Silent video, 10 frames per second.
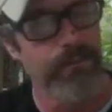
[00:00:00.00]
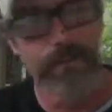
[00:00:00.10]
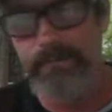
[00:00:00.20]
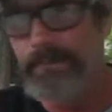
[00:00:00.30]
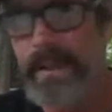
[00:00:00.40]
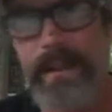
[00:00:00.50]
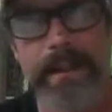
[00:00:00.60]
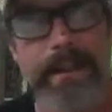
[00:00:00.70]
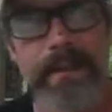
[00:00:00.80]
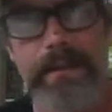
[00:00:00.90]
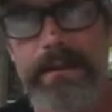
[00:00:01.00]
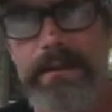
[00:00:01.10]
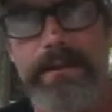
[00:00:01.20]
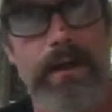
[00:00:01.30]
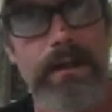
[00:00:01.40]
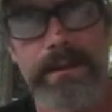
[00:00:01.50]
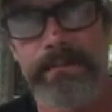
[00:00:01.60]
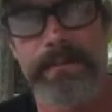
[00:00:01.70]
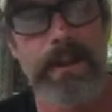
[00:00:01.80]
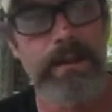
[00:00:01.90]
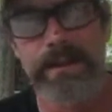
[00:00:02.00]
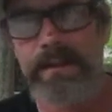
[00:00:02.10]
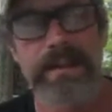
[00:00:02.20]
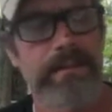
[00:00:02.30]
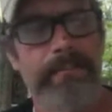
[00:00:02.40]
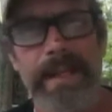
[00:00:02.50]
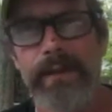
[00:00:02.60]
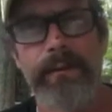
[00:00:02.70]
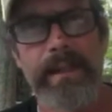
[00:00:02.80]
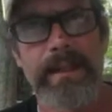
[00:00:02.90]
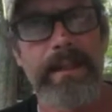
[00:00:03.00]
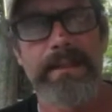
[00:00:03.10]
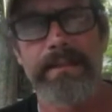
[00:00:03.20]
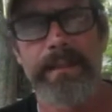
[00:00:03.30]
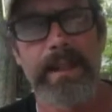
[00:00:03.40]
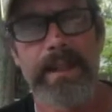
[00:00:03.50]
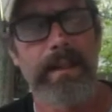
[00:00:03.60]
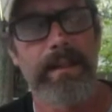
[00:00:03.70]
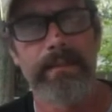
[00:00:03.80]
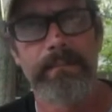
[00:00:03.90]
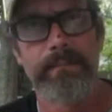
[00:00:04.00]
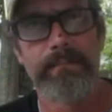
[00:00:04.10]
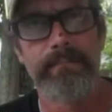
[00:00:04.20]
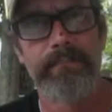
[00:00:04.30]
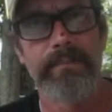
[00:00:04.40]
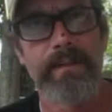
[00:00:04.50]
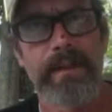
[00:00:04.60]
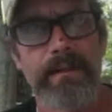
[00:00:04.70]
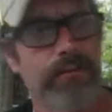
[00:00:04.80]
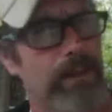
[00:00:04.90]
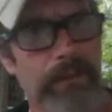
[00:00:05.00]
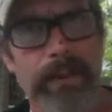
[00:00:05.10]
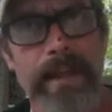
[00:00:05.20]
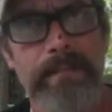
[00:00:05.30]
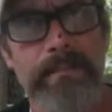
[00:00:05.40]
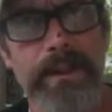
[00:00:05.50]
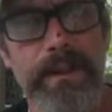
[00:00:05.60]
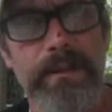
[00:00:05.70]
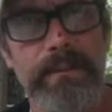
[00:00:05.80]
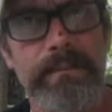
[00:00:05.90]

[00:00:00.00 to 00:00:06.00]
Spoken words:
can be in the stars and bars. It doesn't make you any less American. It's red, white, and blue.